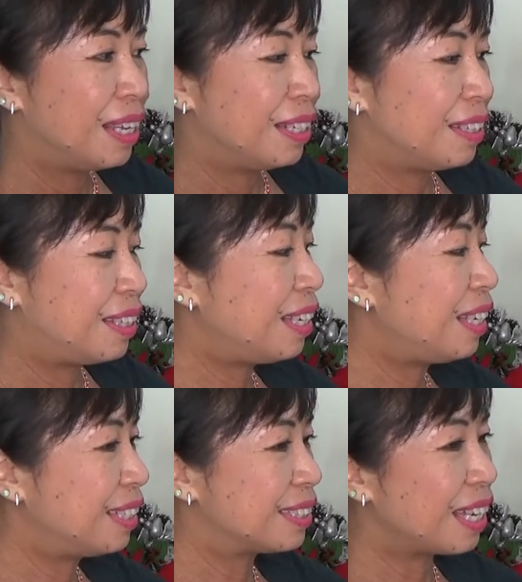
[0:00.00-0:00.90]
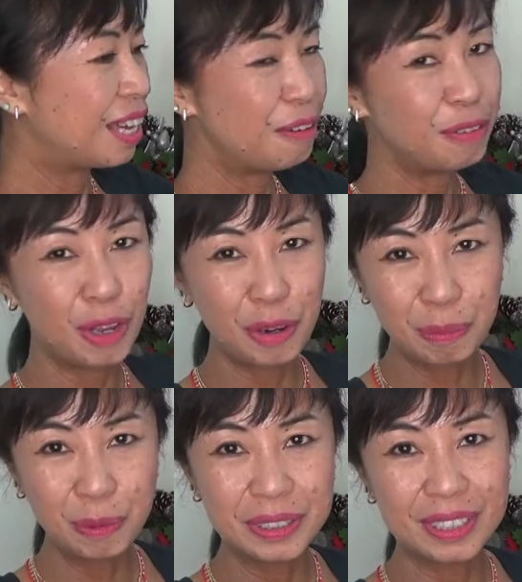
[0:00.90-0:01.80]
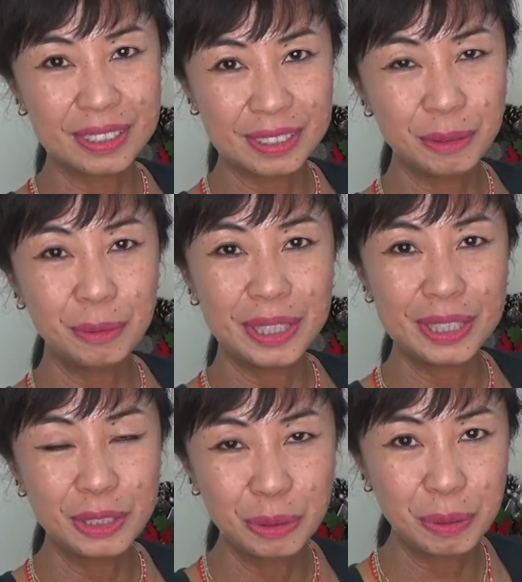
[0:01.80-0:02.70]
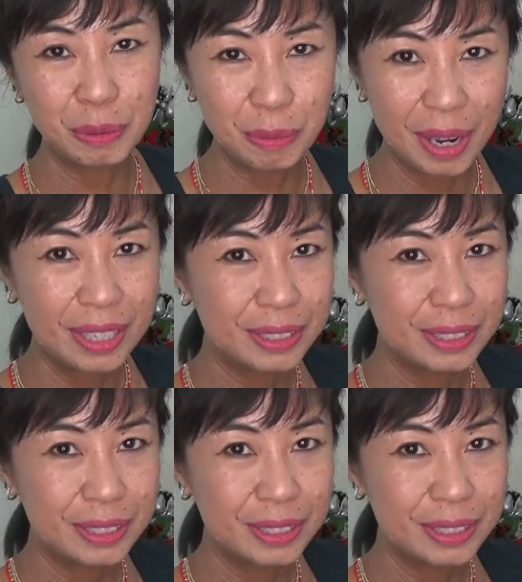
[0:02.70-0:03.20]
The thing is, I have a lot of books that are still waiting to be read,